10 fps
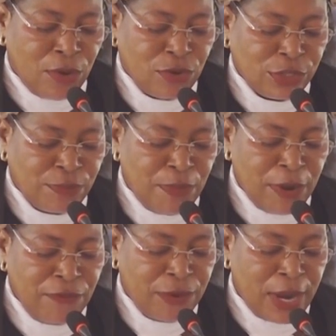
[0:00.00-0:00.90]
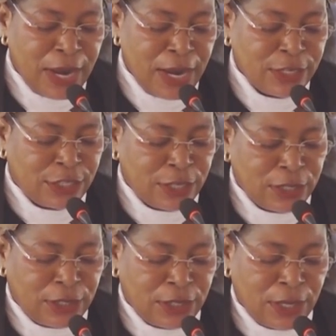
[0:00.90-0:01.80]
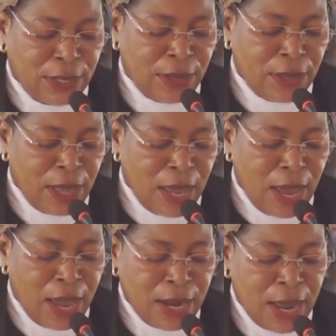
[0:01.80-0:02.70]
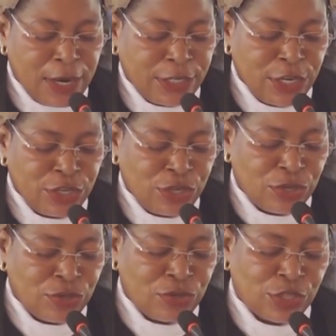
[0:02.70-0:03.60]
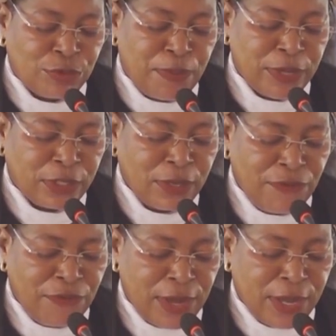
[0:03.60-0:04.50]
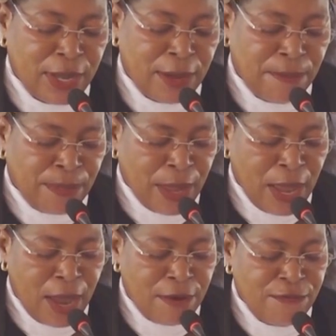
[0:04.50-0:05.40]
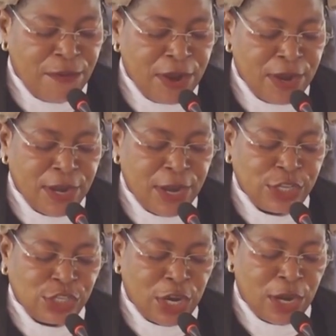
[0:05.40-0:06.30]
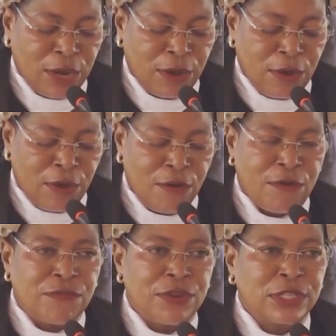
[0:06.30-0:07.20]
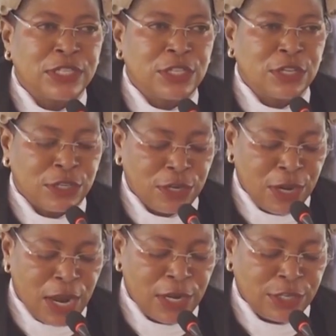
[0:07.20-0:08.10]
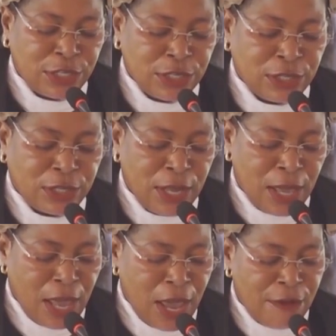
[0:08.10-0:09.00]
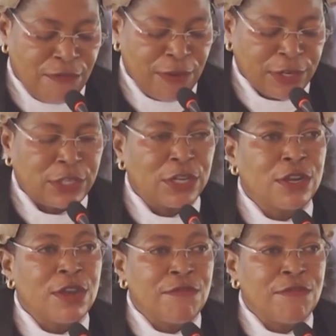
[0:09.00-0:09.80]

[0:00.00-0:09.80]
cost-benefit analysis and attention to specific and varying nature of distinct realities affecting